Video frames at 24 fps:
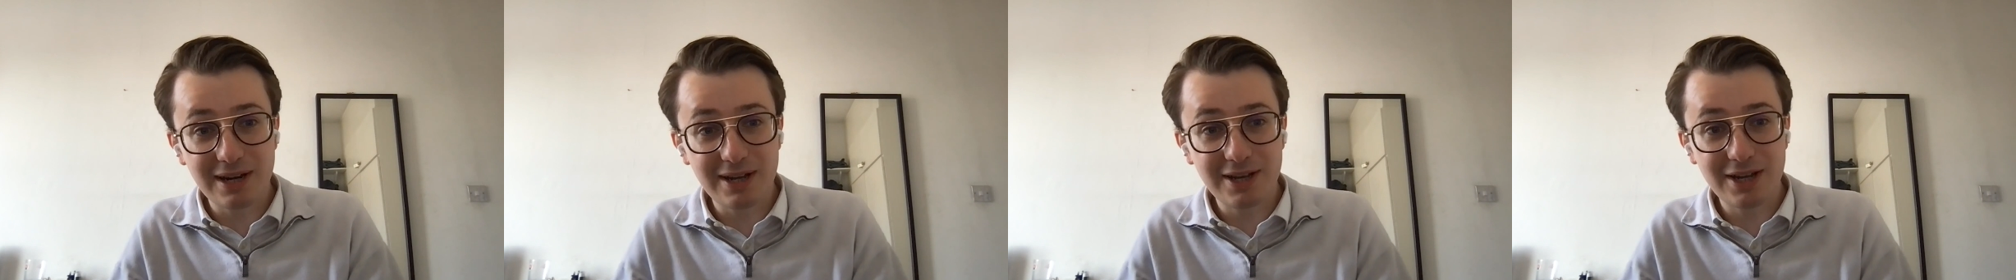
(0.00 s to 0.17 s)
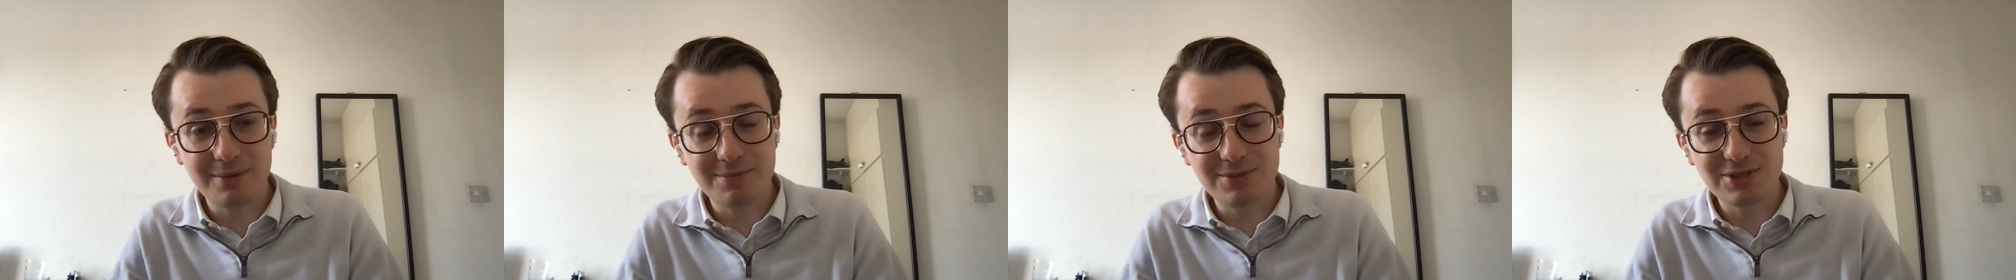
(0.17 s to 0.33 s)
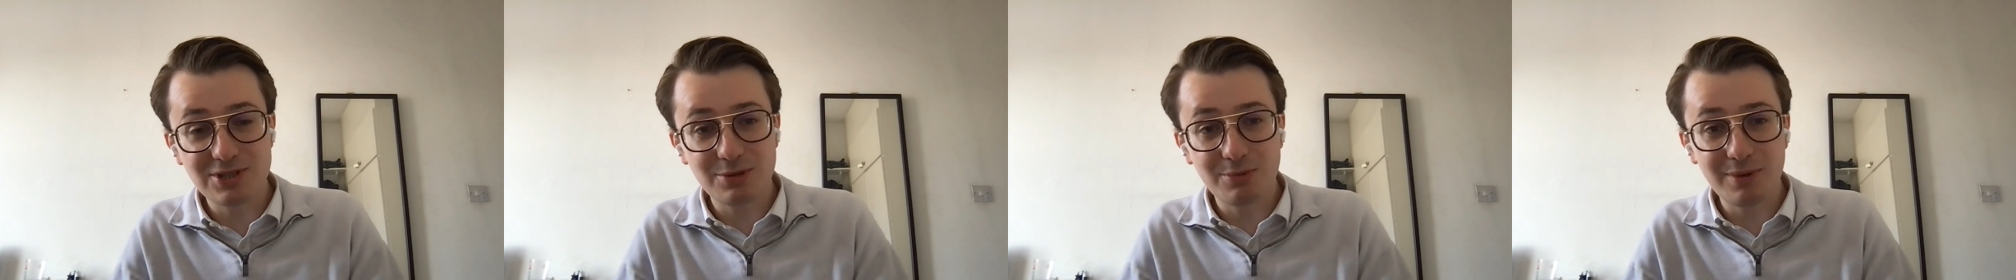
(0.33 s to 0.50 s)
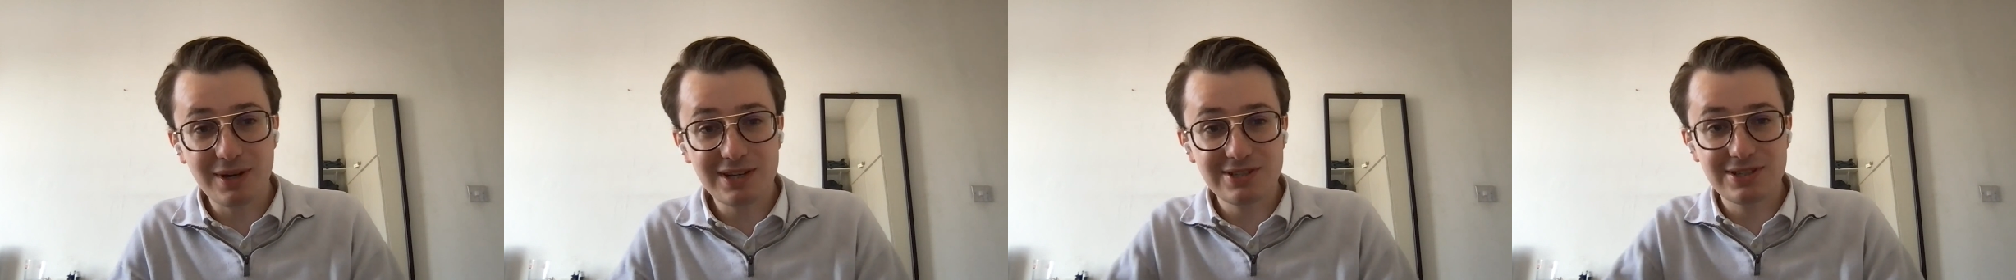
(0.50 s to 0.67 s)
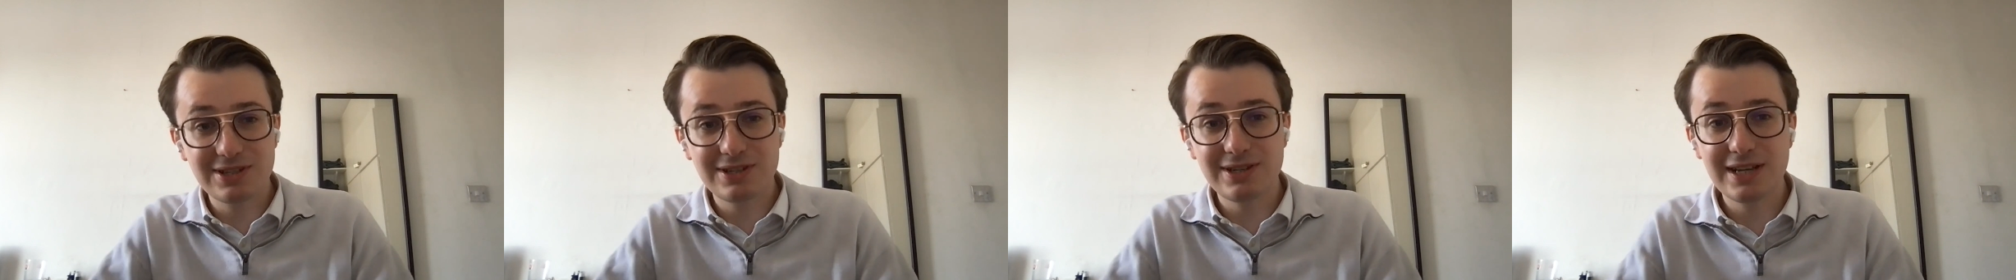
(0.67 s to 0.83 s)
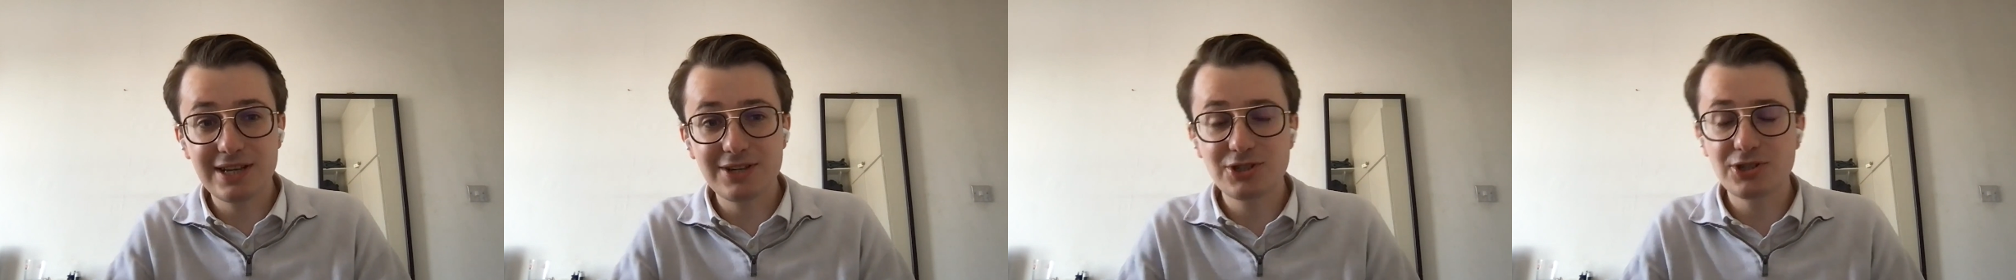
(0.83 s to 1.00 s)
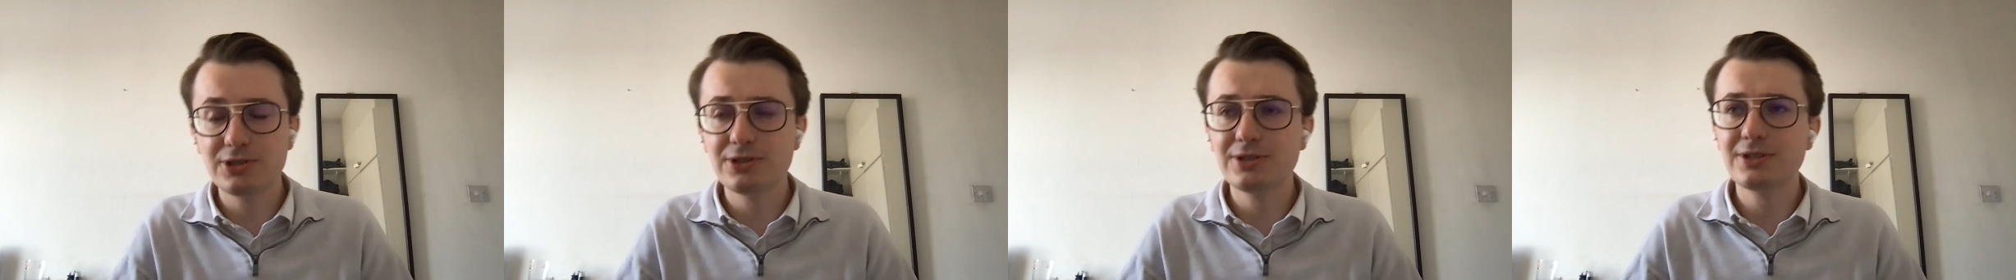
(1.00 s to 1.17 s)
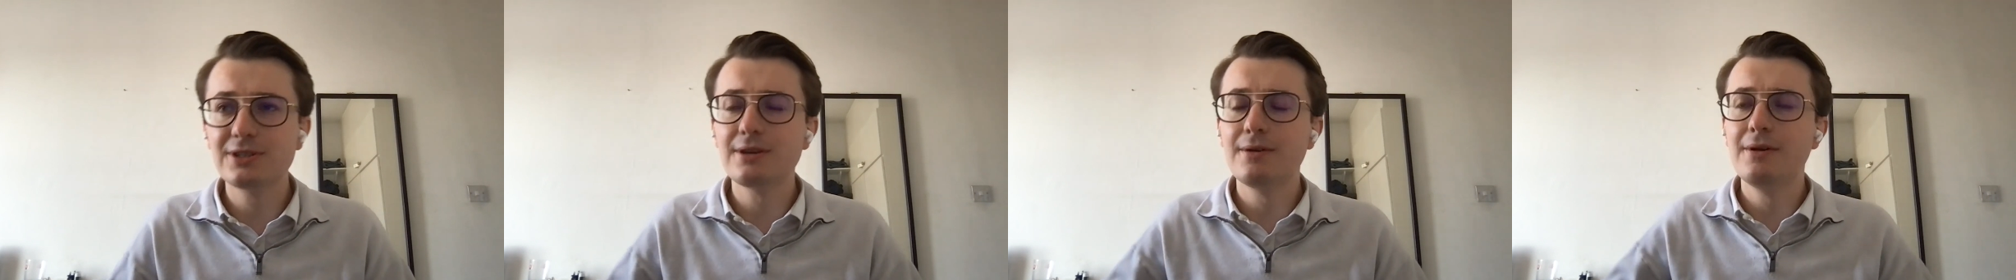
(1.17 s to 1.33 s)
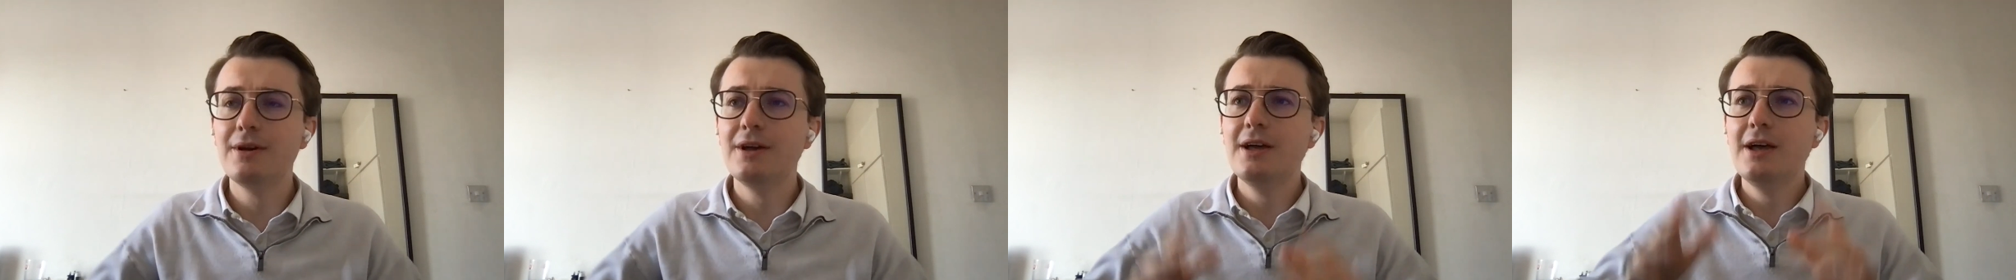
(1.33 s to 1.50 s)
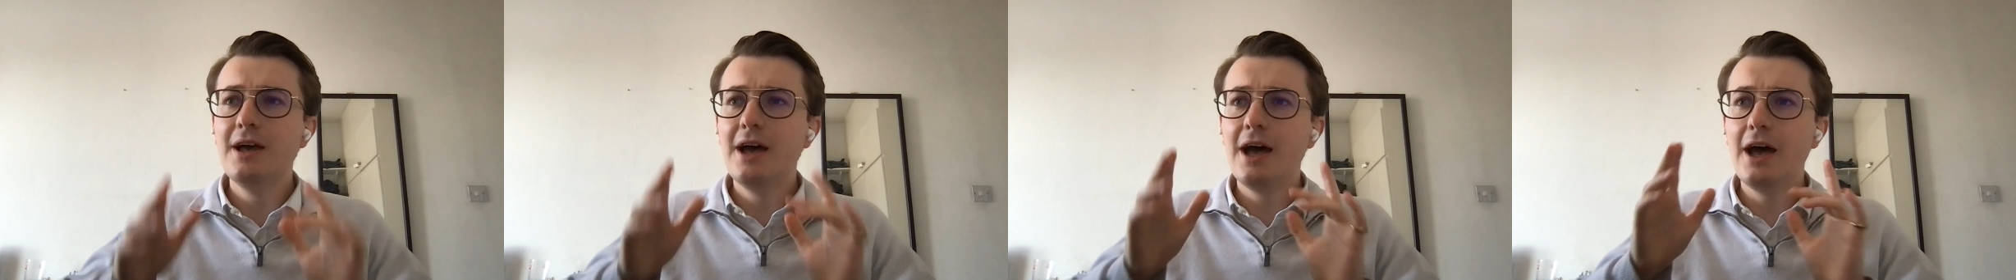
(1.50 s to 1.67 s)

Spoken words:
when it comes to Western nations.